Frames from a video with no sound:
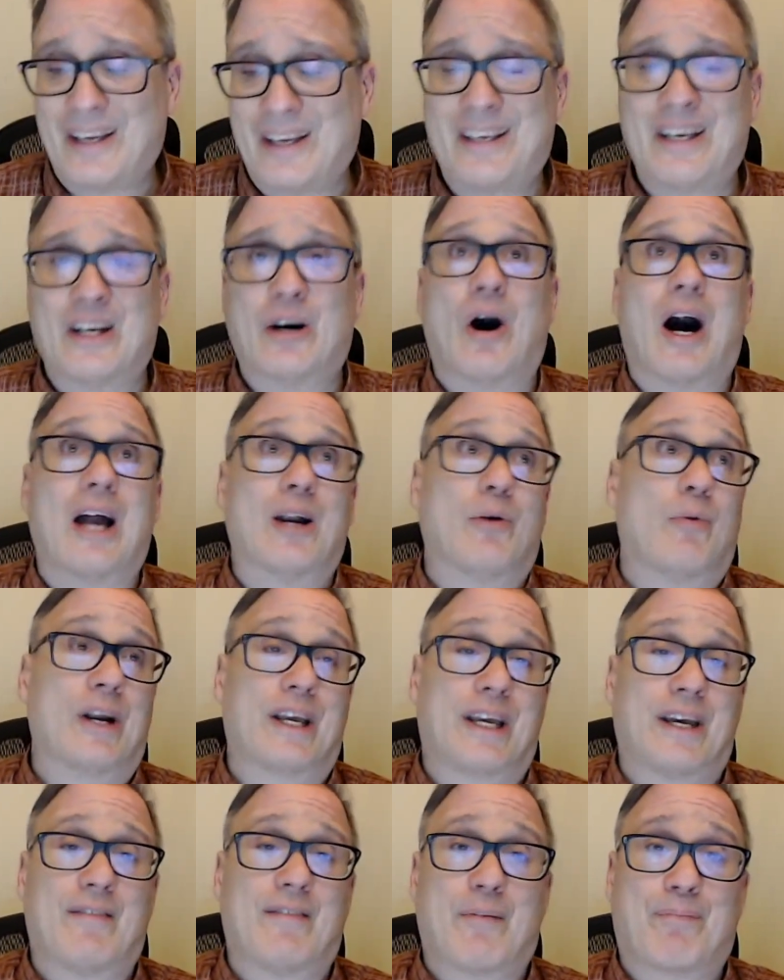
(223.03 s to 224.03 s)
I don't want
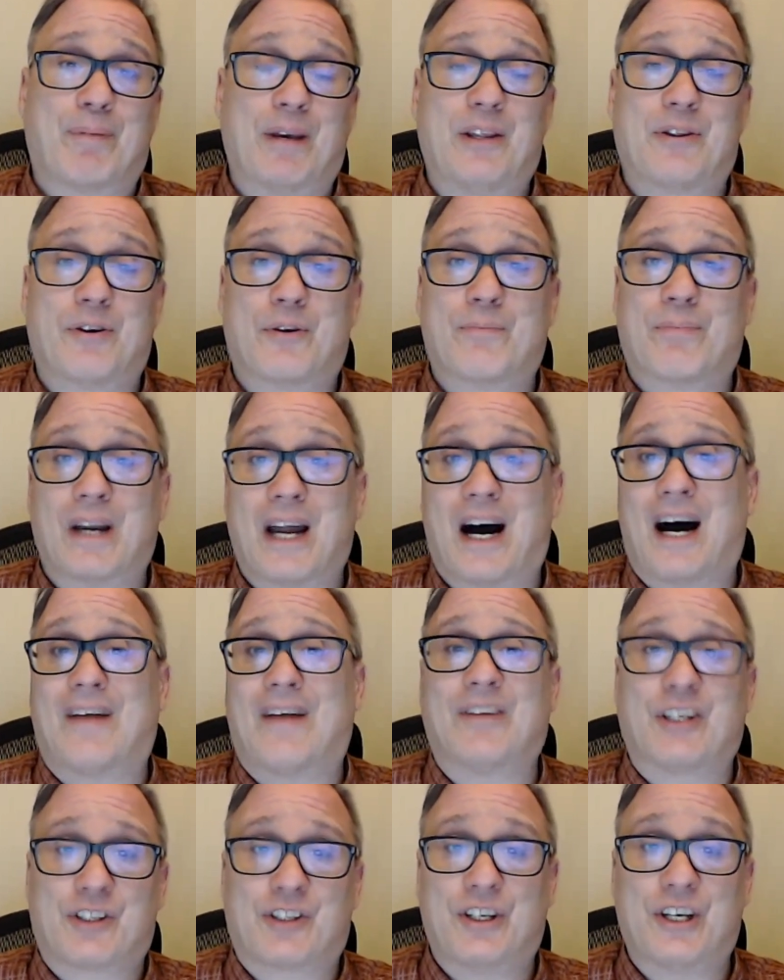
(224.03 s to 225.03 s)
to give up either, but
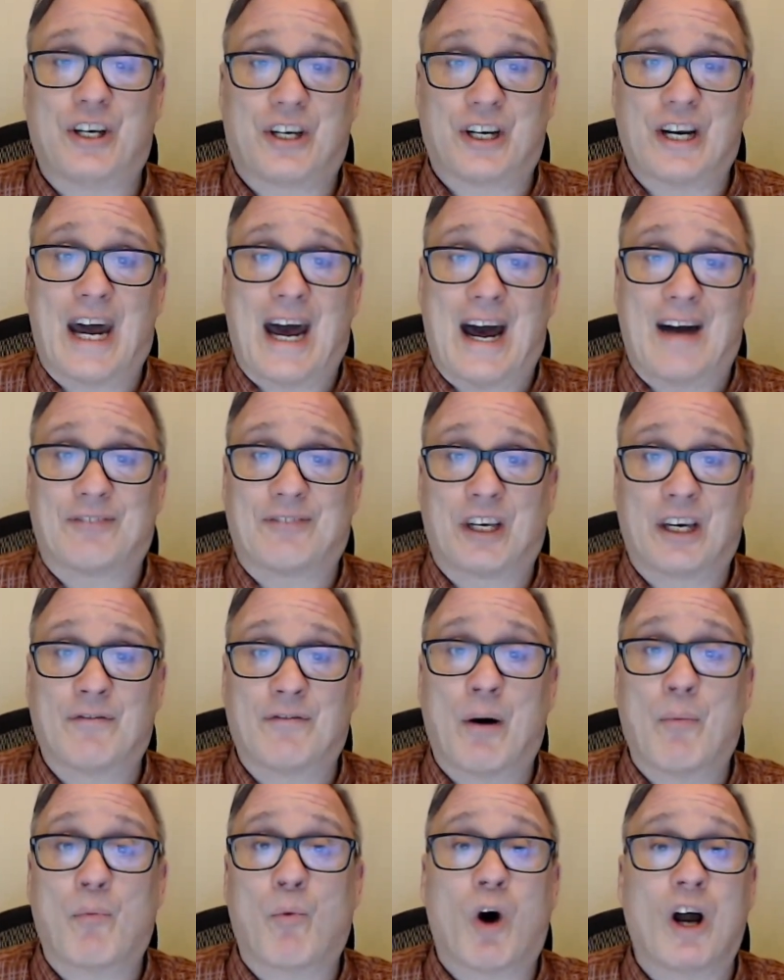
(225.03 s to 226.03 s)
obviously you're going to have to give
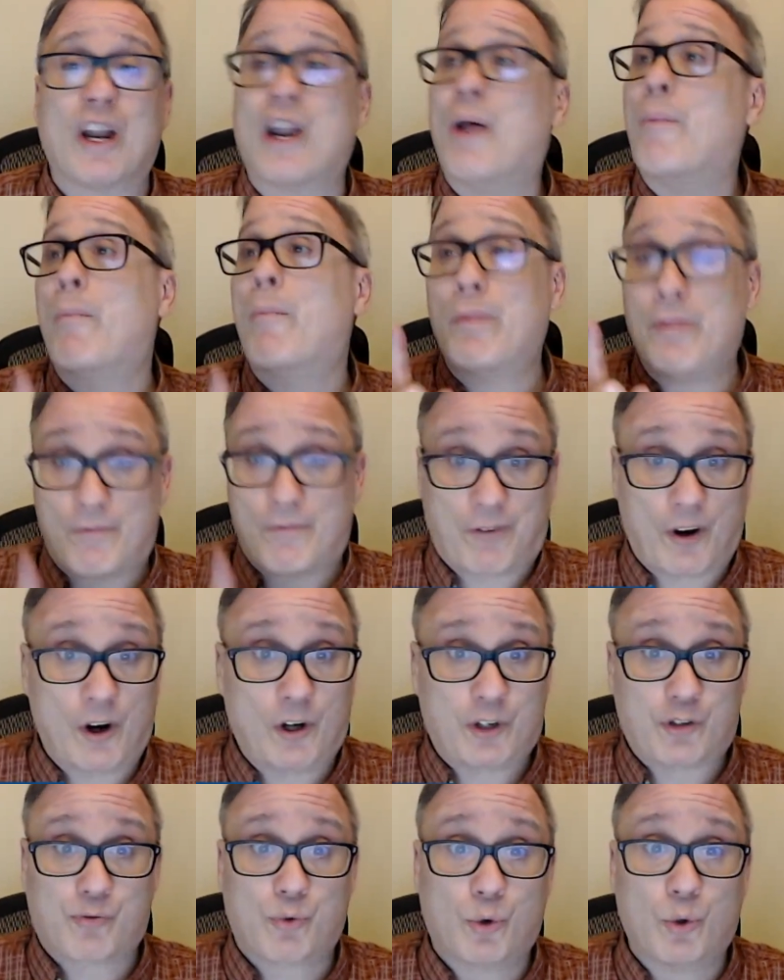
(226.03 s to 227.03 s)
up one.
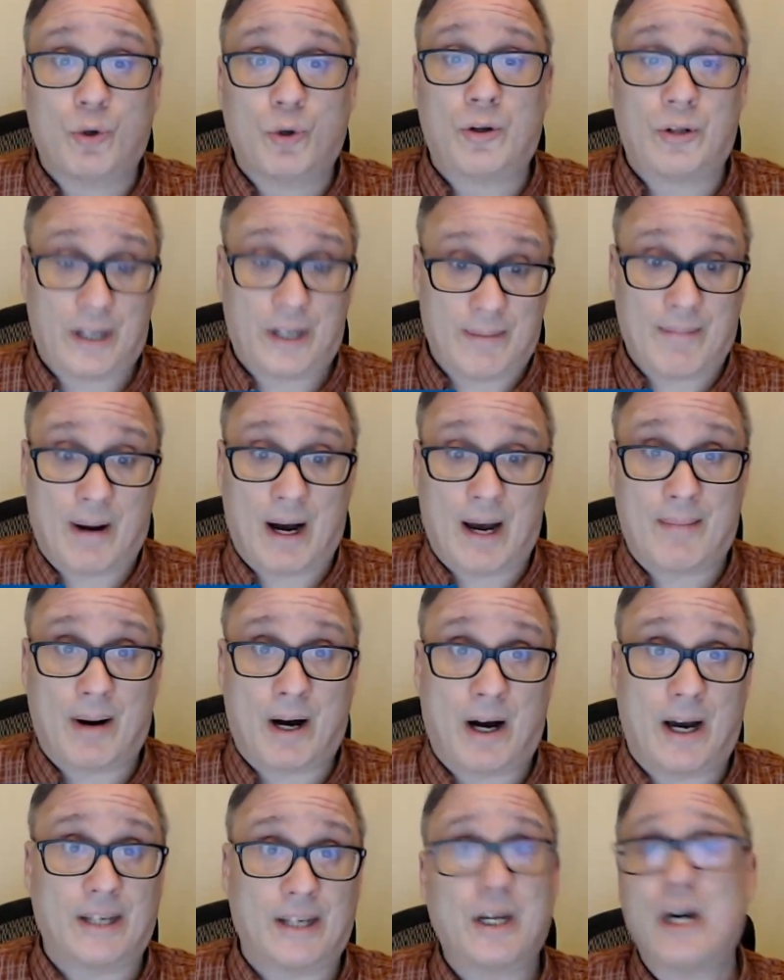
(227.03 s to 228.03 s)
First rule in my
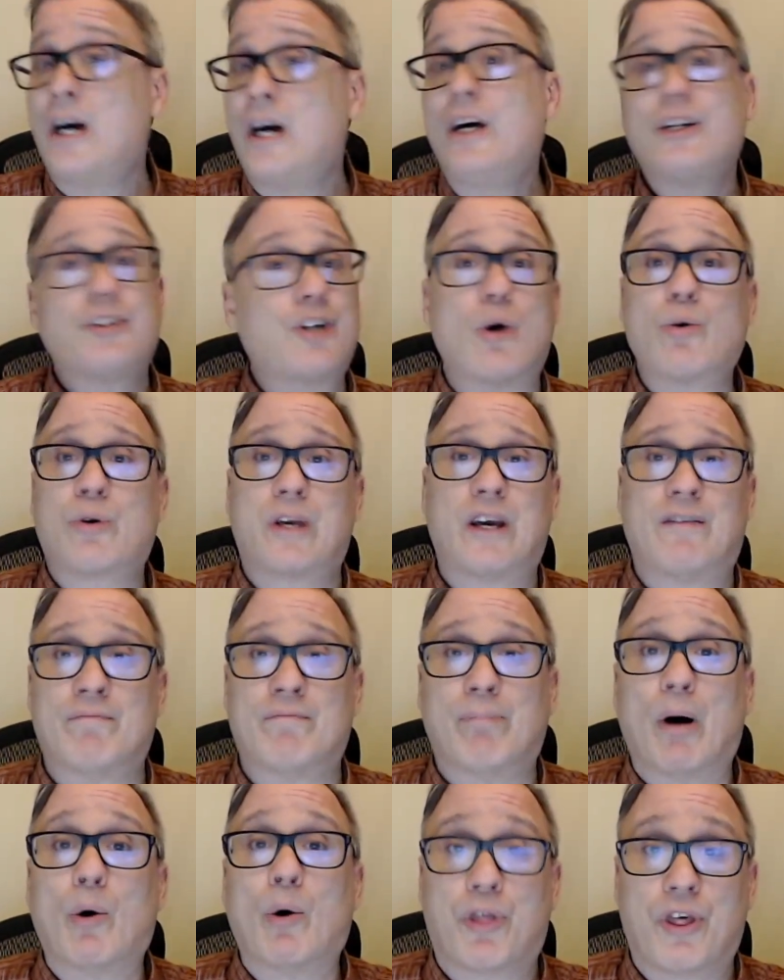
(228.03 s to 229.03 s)
mind, don't give them
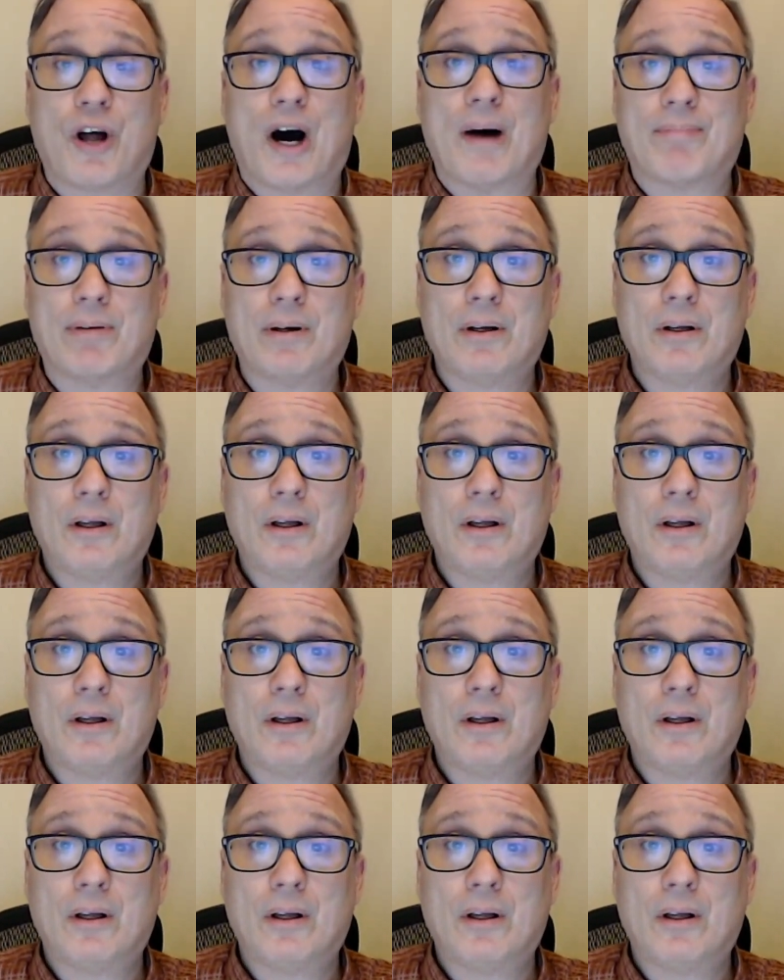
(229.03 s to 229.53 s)
both up.